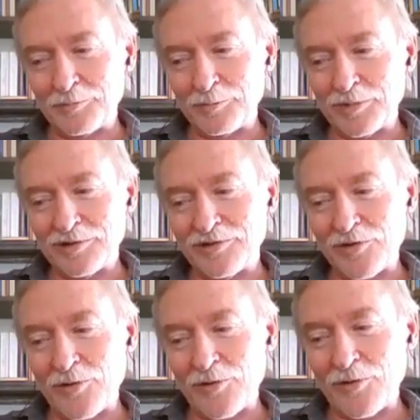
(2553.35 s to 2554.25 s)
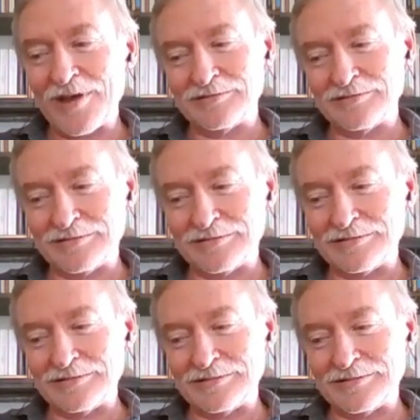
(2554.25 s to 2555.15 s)
But so I think,
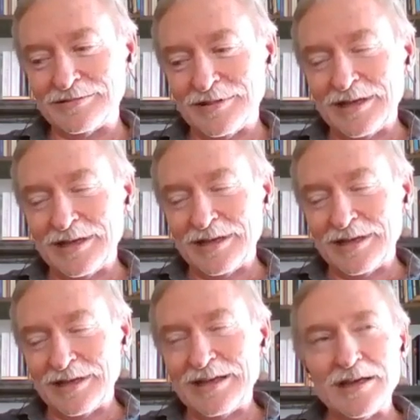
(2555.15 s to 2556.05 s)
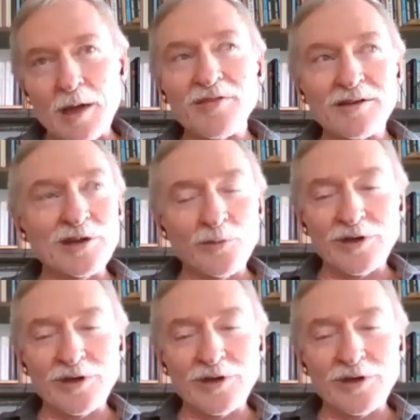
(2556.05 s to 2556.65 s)
yeah, yeah I mean, I think,